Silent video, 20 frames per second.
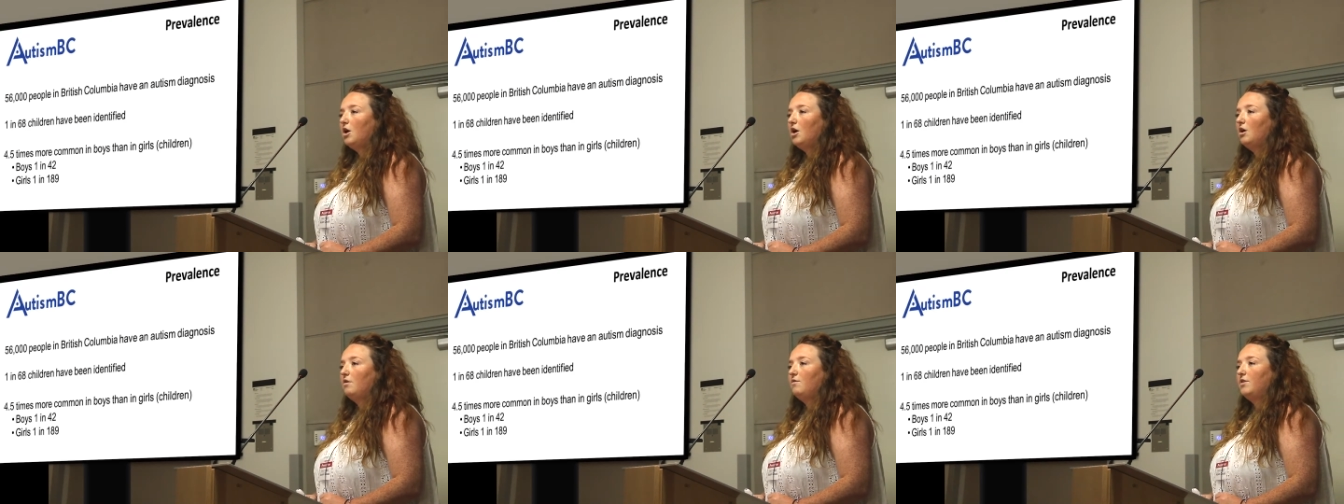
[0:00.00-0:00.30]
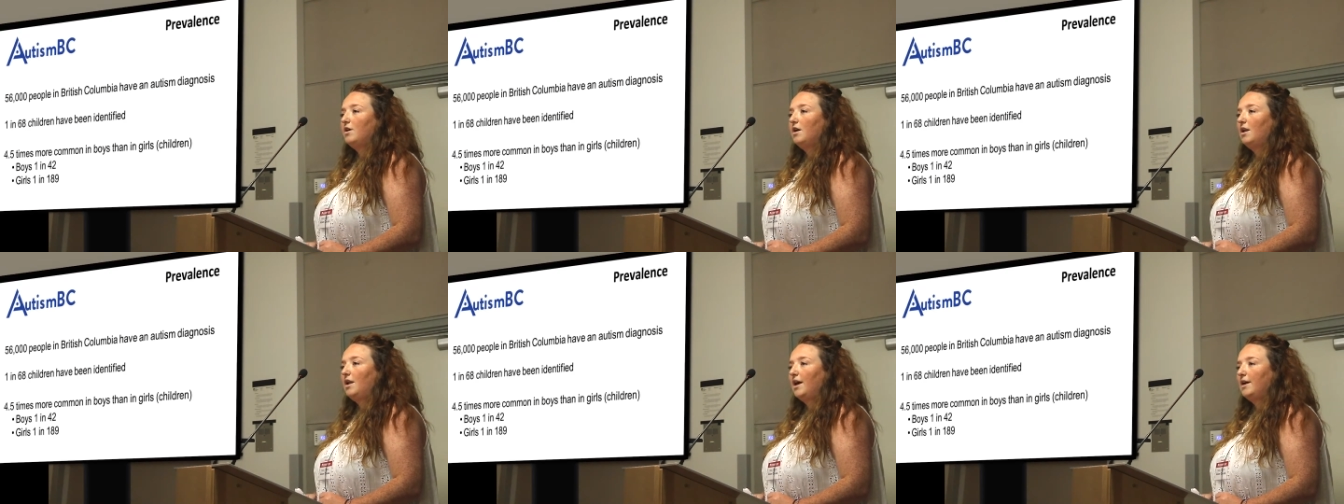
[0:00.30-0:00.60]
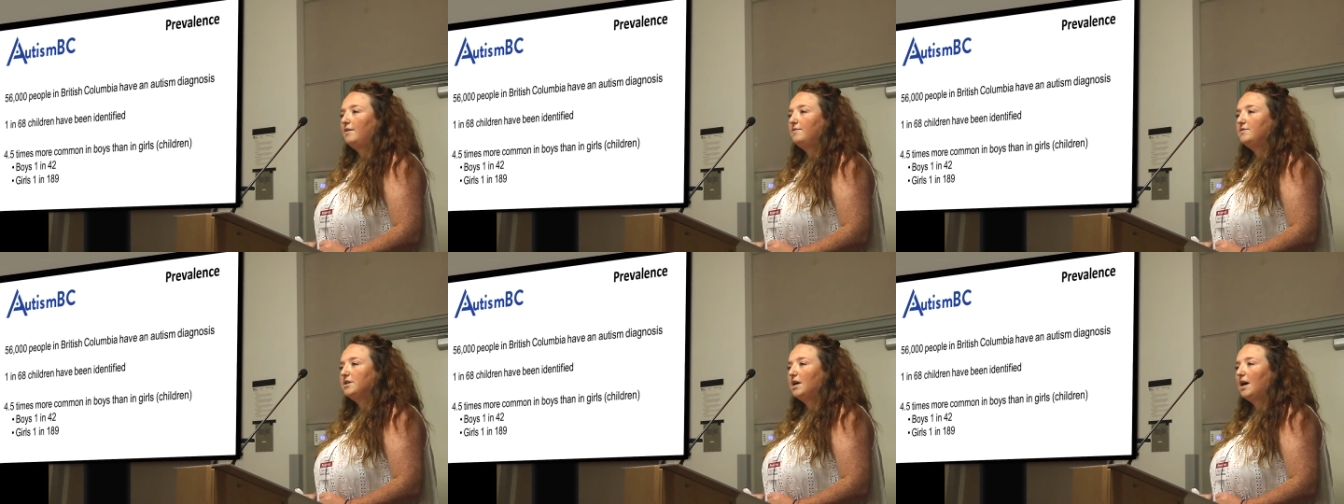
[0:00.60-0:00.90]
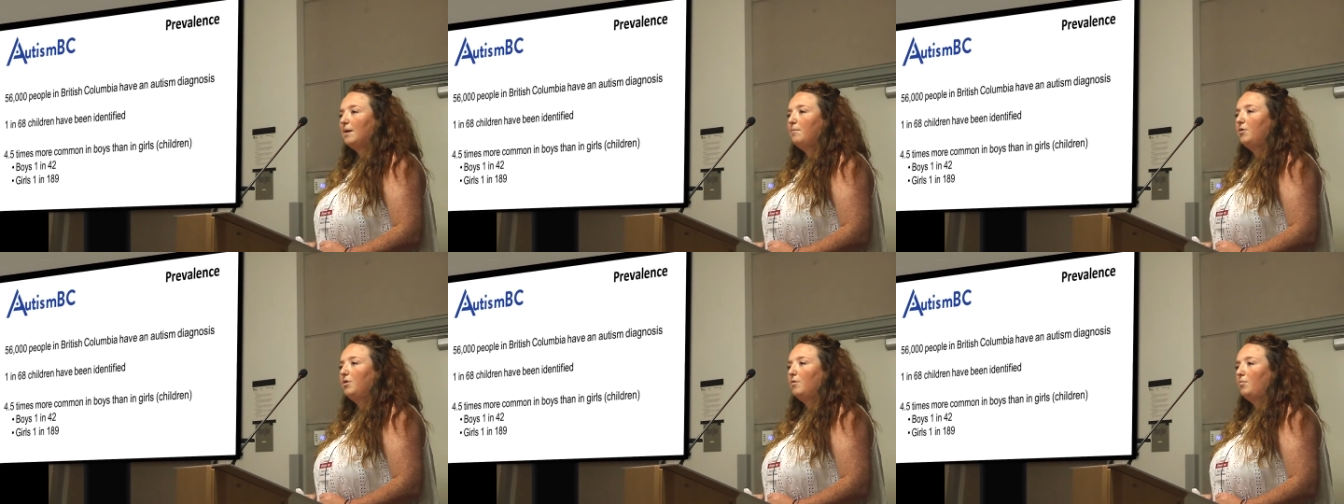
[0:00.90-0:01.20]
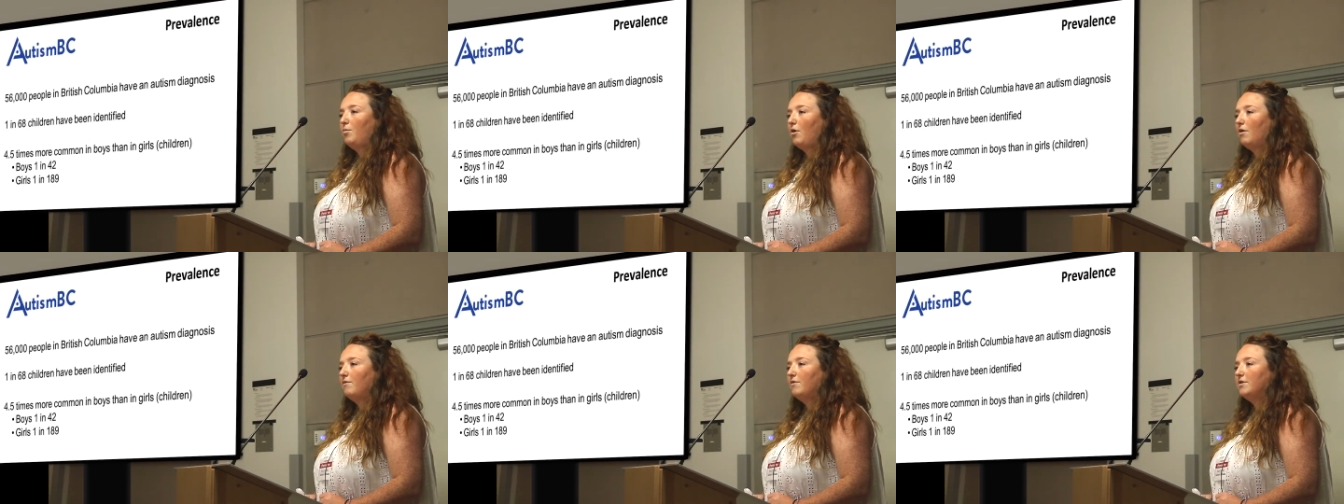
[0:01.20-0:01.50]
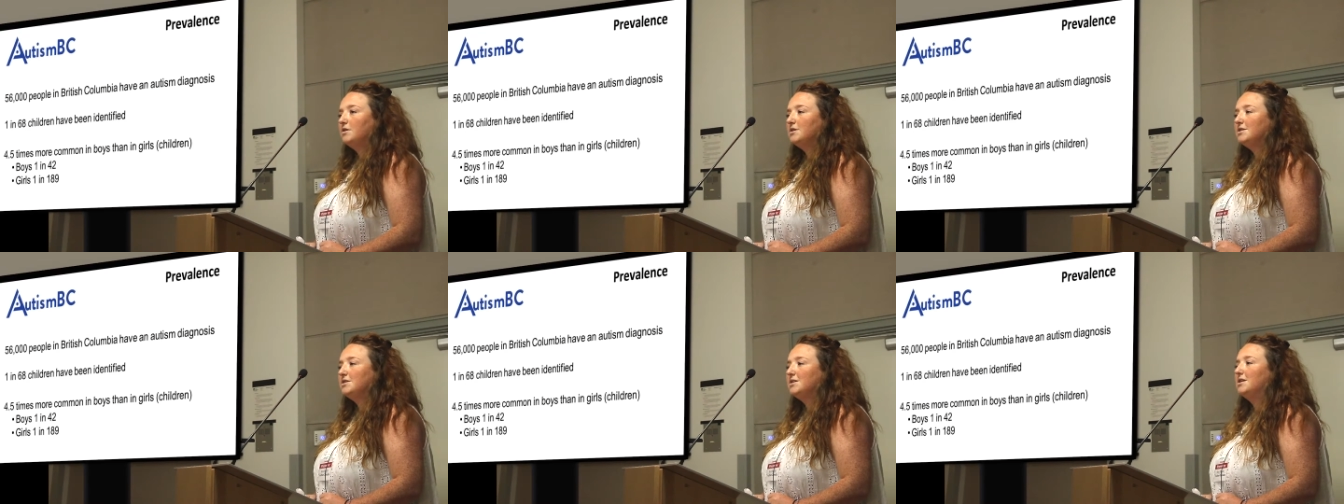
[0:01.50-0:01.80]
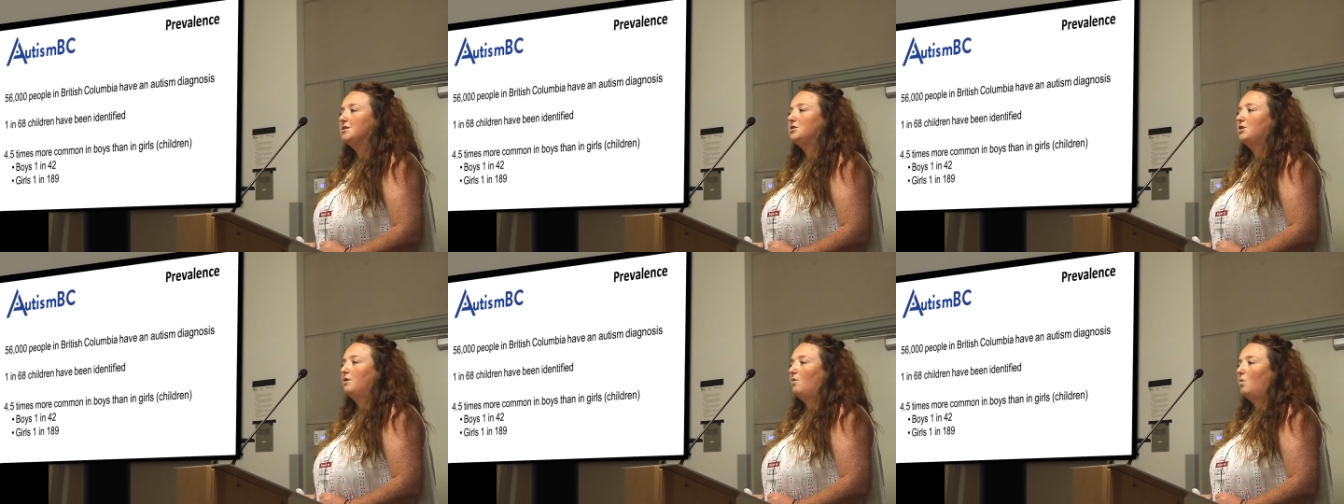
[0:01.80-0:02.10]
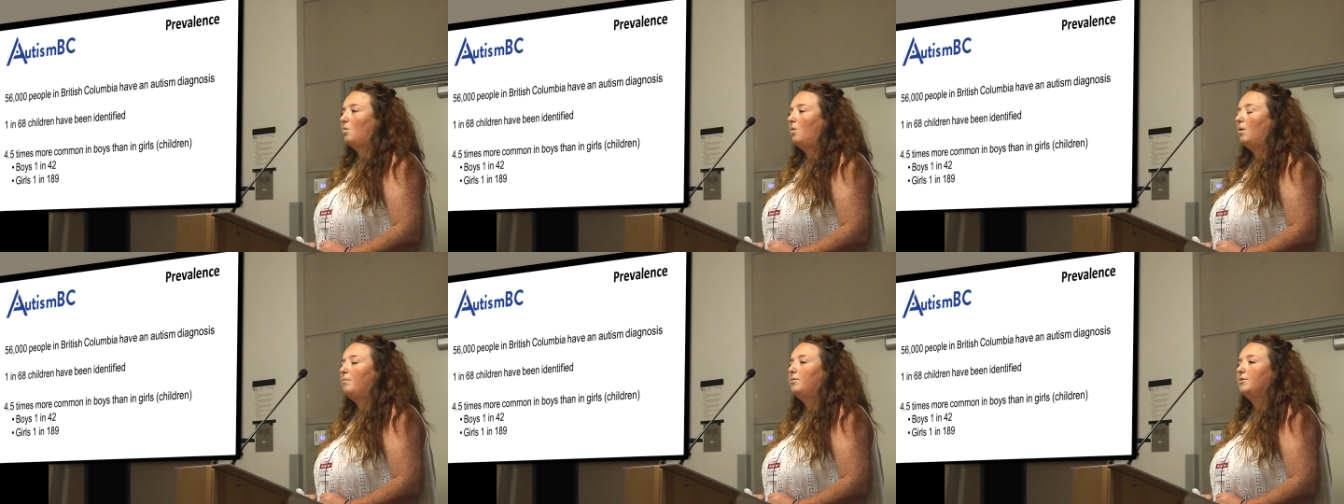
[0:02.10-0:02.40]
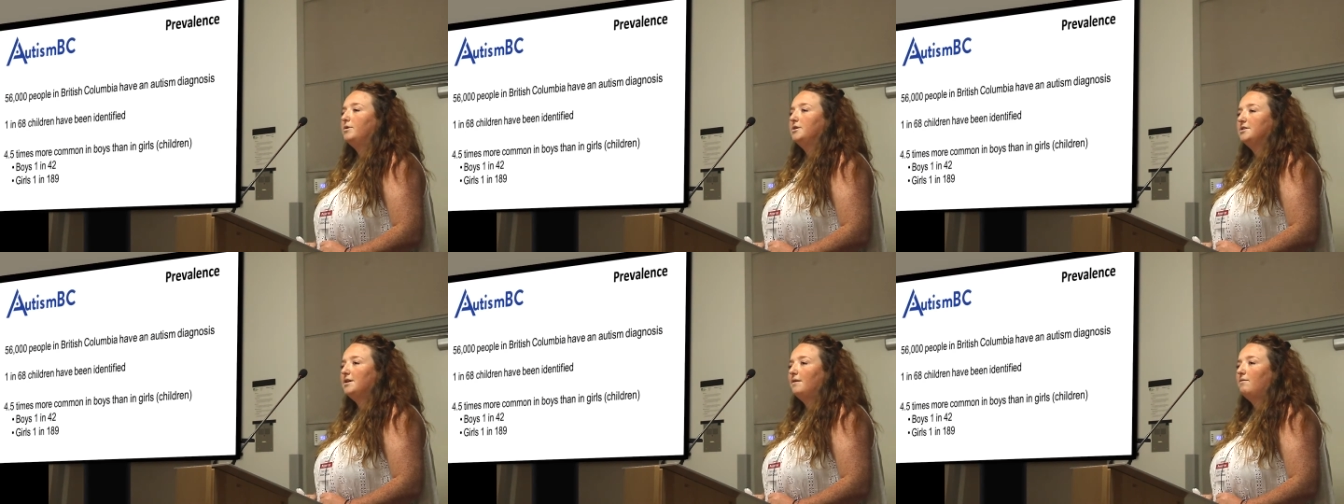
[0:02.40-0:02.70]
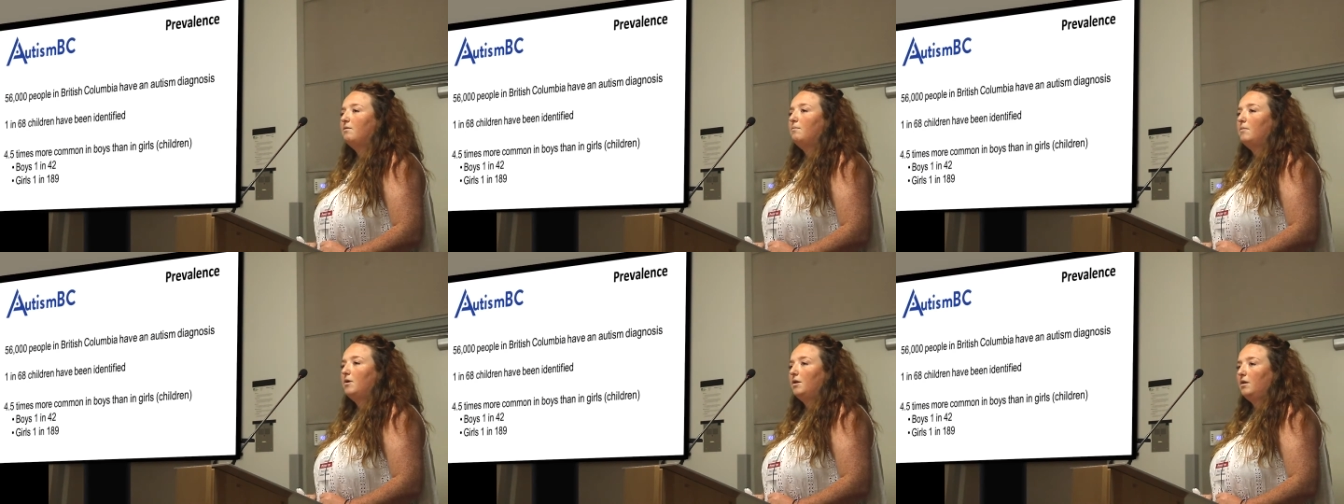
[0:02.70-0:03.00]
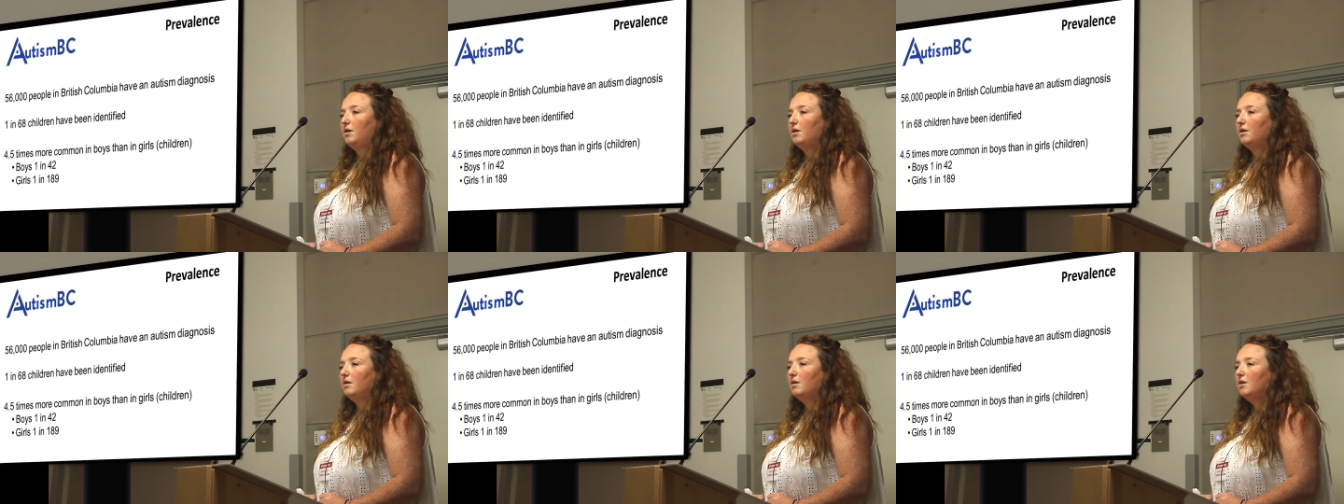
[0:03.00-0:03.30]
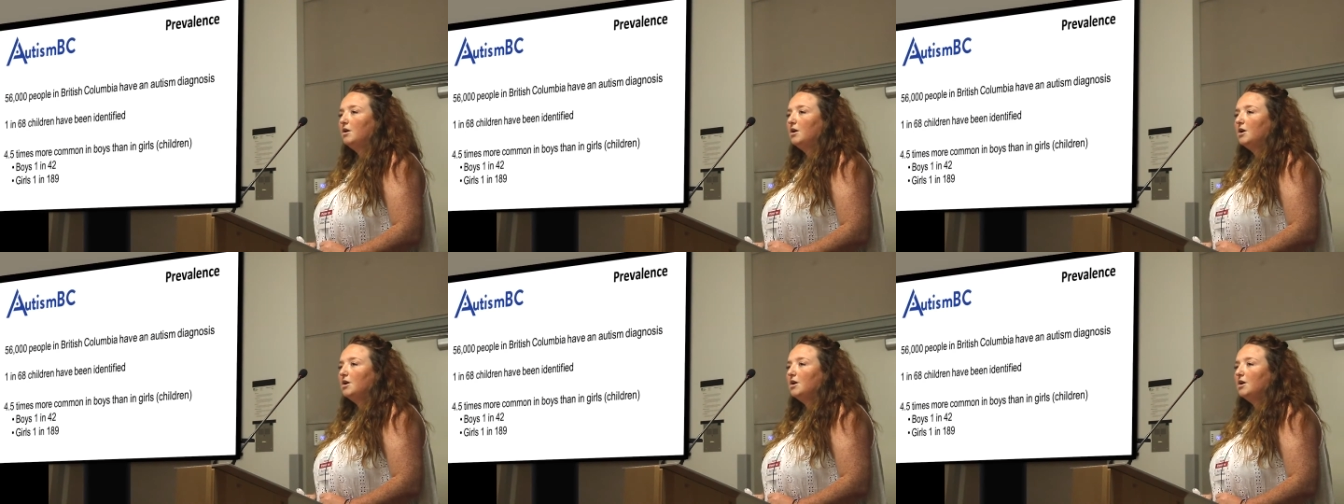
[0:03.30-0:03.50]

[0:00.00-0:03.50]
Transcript: over their lifetime on the province is over 1.7 million.